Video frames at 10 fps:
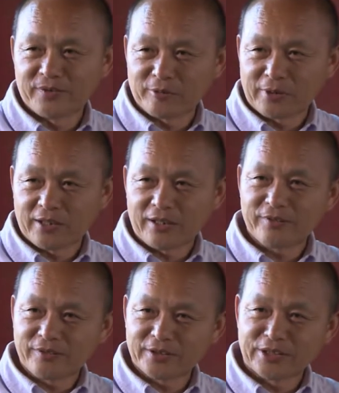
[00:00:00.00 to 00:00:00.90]
There are
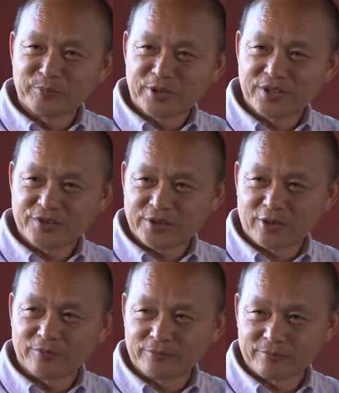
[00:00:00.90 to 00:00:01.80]
other images
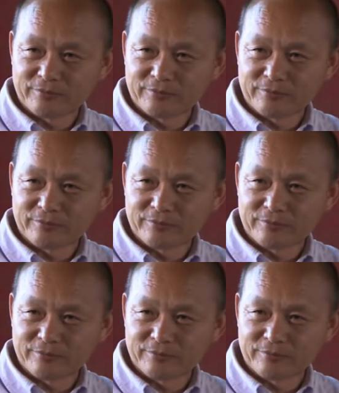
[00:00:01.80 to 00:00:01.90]
of